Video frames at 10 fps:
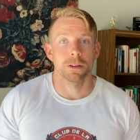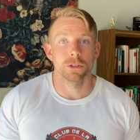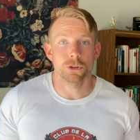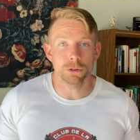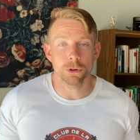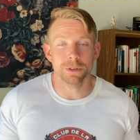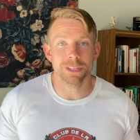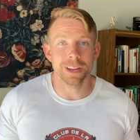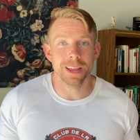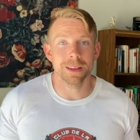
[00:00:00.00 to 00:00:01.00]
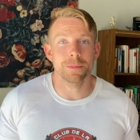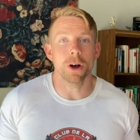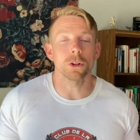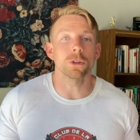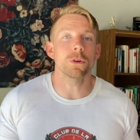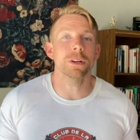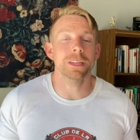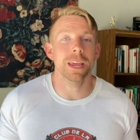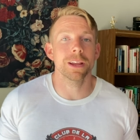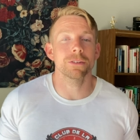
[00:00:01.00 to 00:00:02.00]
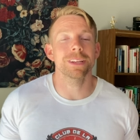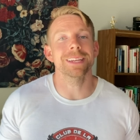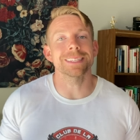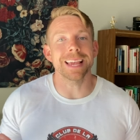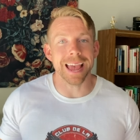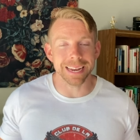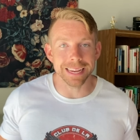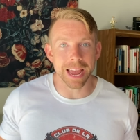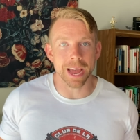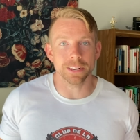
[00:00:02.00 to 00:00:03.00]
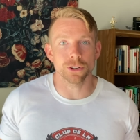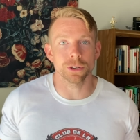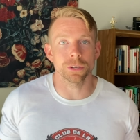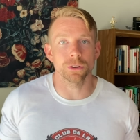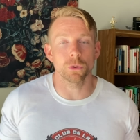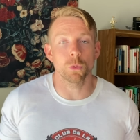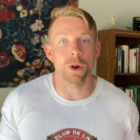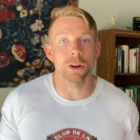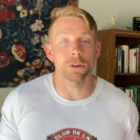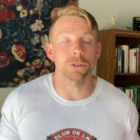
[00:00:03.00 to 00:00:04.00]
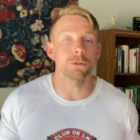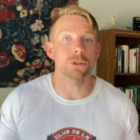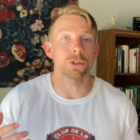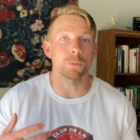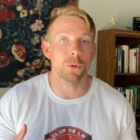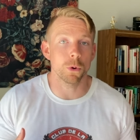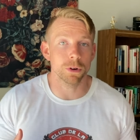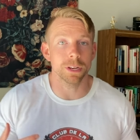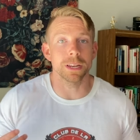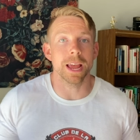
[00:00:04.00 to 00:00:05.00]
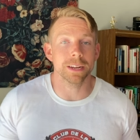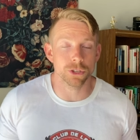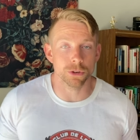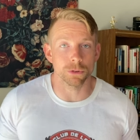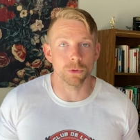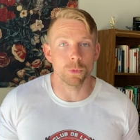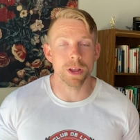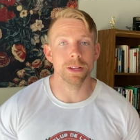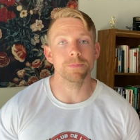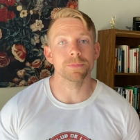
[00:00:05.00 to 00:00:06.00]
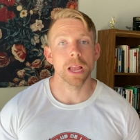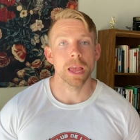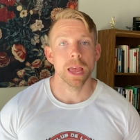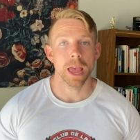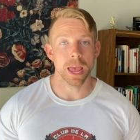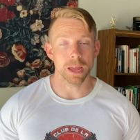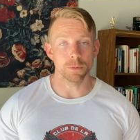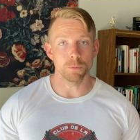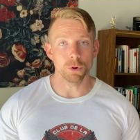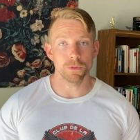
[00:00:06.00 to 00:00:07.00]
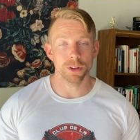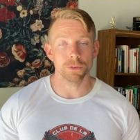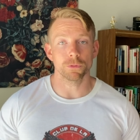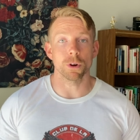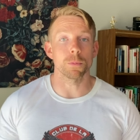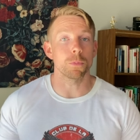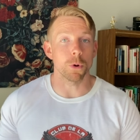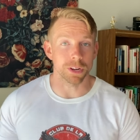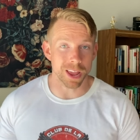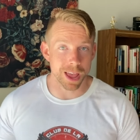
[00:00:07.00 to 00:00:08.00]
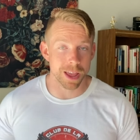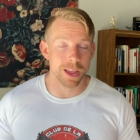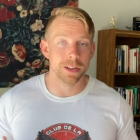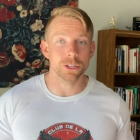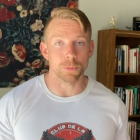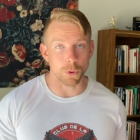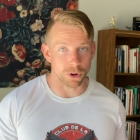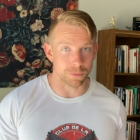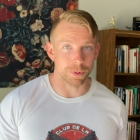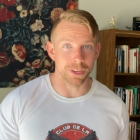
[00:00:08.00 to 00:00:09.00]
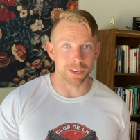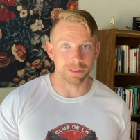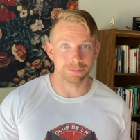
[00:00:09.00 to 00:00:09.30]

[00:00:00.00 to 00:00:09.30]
True to its name, a loaded carry is any action where you support an external weight and move it from point A to point B.